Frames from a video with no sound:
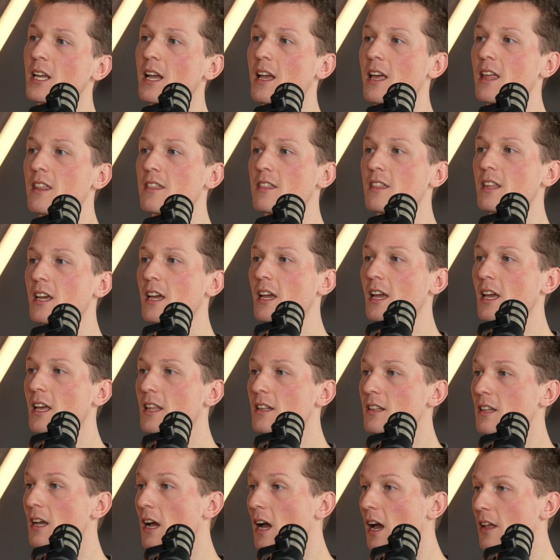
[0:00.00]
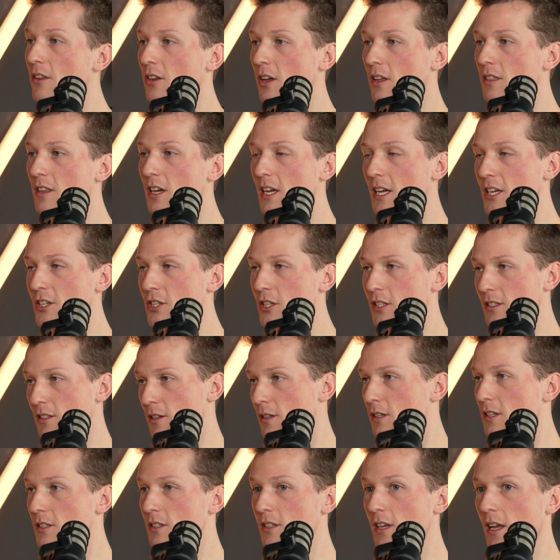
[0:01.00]
And then another agent
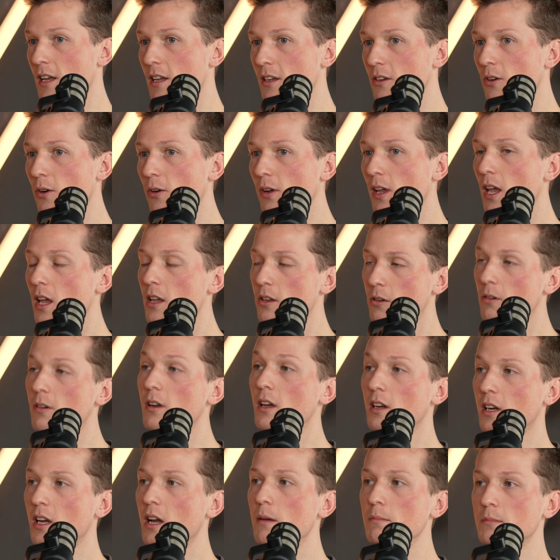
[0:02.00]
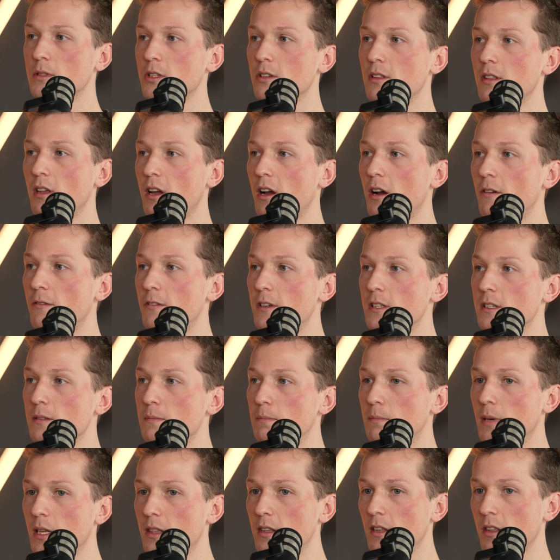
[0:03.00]
is saying, okay, you can come to the office.
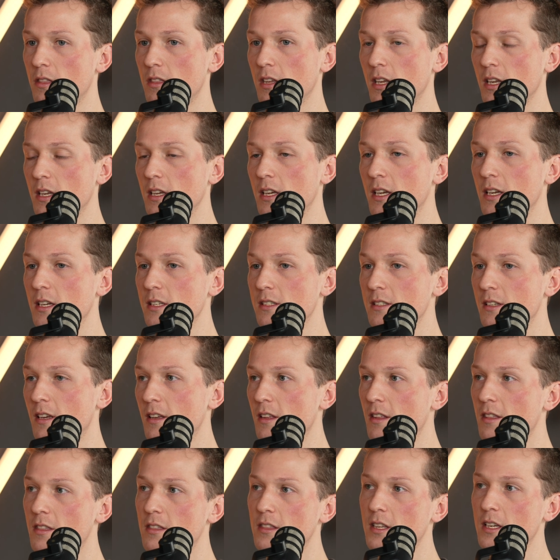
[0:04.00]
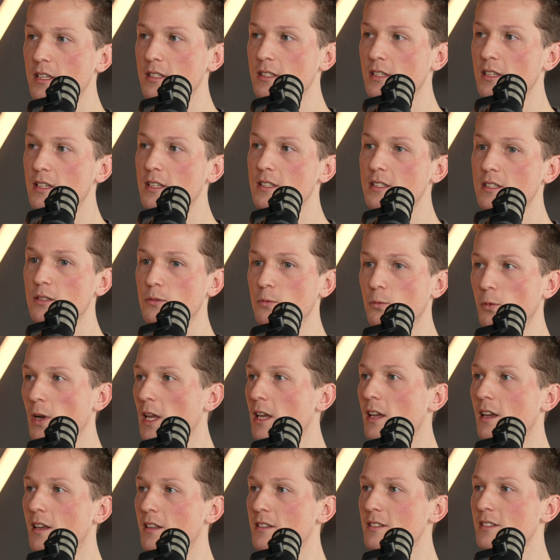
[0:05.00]
But the thing is, this is
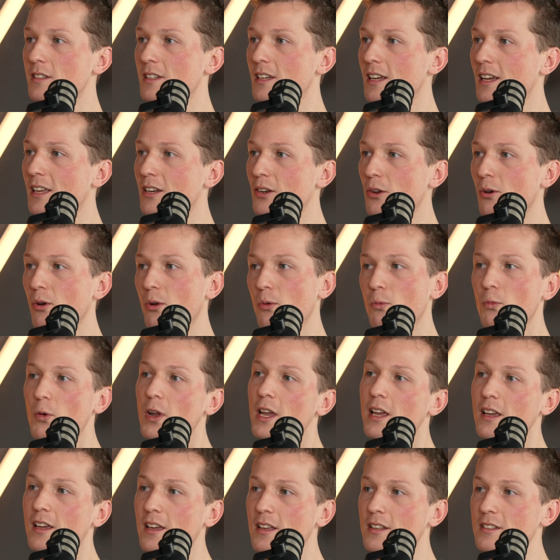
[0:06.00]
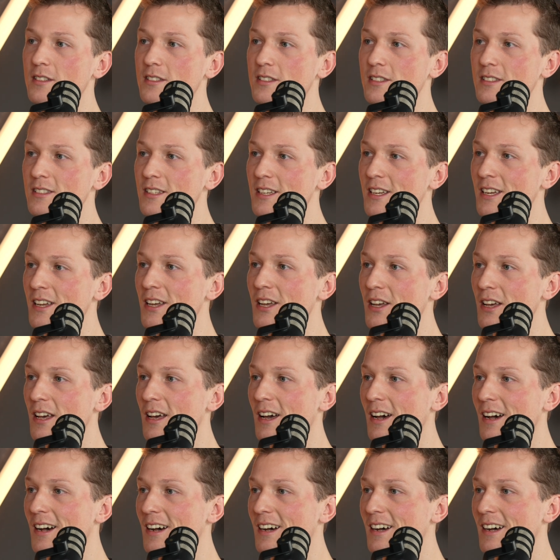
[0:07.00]
weekend. And on weekends,
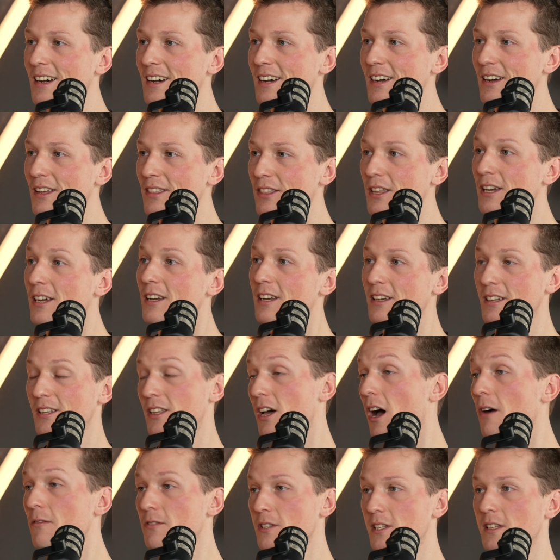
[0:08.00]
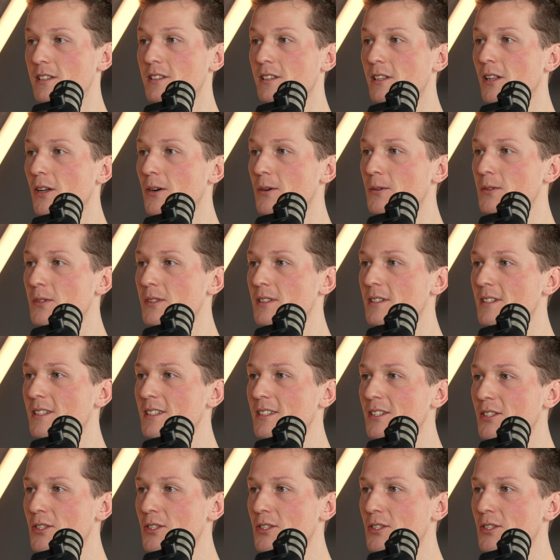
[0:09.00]
the office is closed.